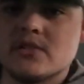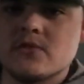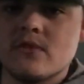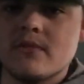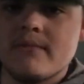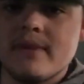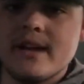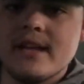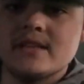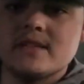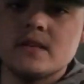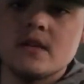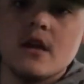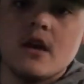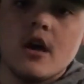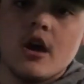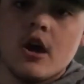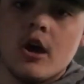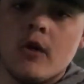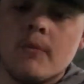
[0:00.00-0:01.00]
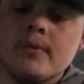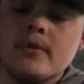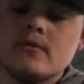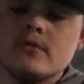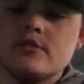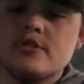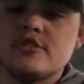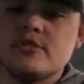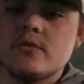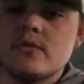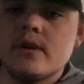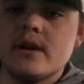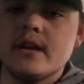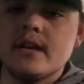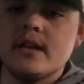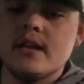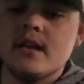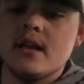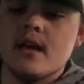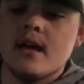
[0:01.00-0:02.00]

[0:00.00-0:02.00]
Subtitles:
swim baits. Hope you enjoyed.